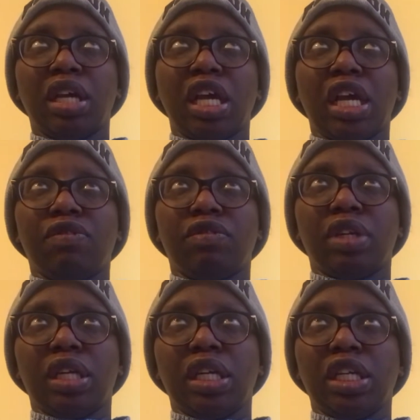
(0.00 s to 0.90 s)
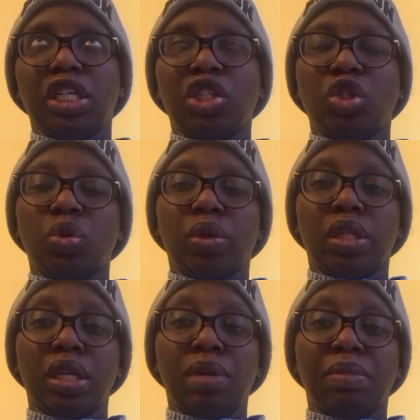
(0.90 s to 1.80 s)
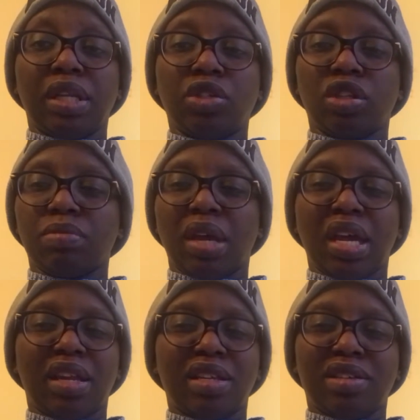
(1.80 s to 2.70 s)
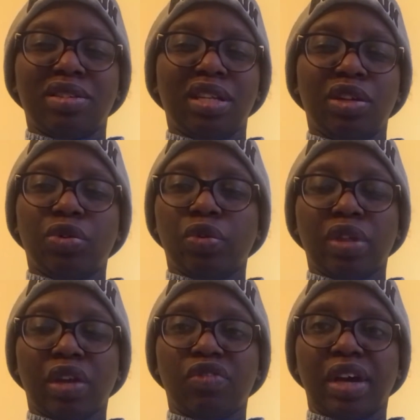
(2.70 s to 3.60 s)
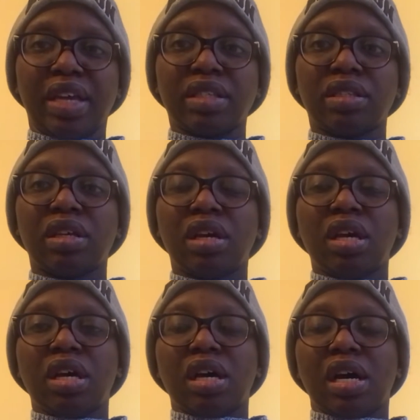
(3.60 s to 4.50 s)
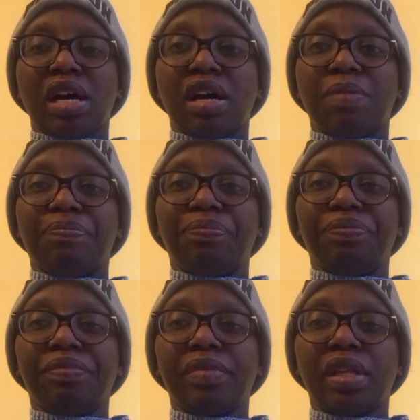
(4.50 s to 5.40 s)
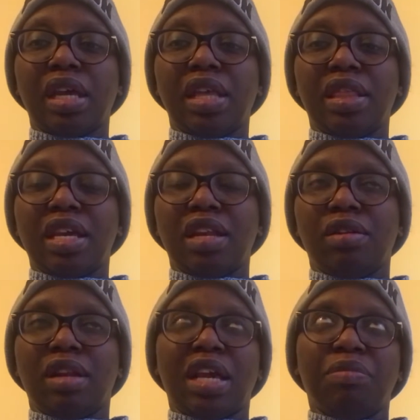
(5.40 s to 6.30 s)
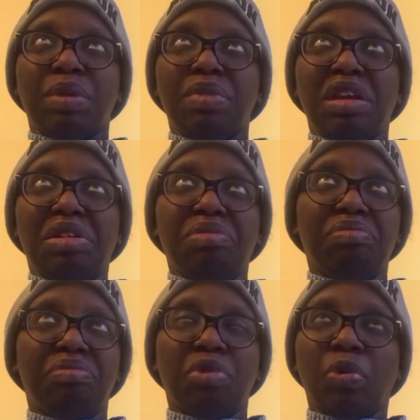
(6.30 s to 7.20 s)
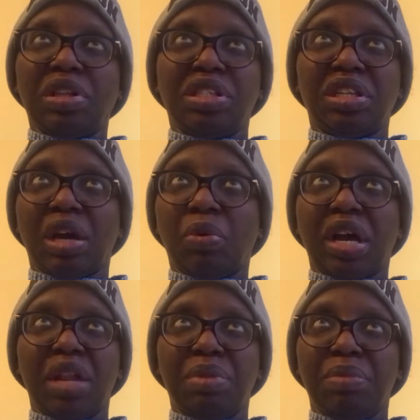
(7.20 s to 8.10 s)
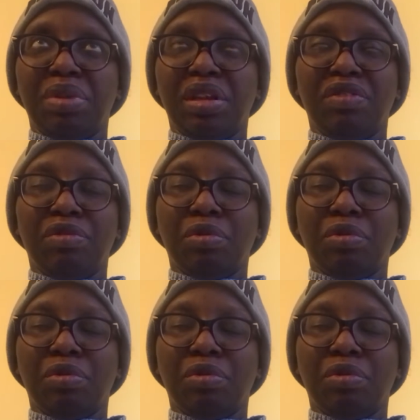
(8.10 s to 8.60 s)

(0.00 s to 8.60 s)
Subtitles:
every 2 or 3 months, because my hair doesn't really grow that fast. um, and then like maybe once in a while, maybe